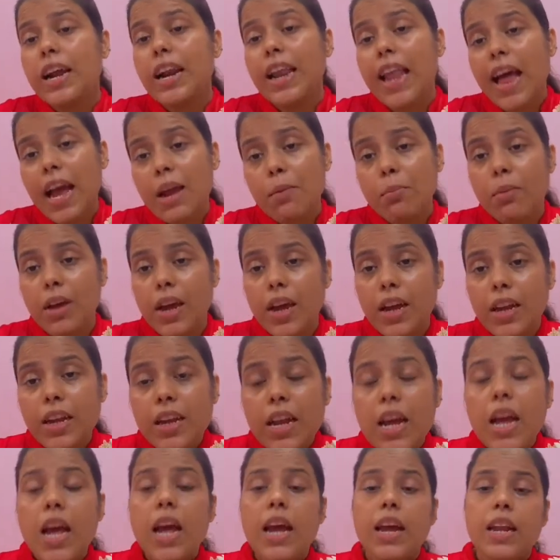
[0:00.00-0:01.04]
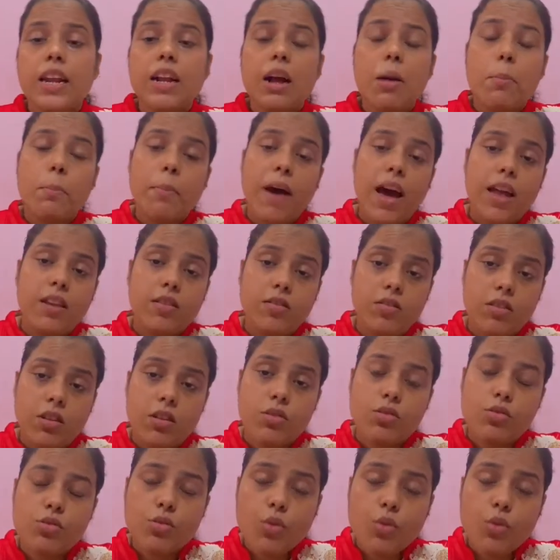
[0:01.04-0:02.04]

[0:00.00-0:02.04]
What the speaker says: climate in comparison to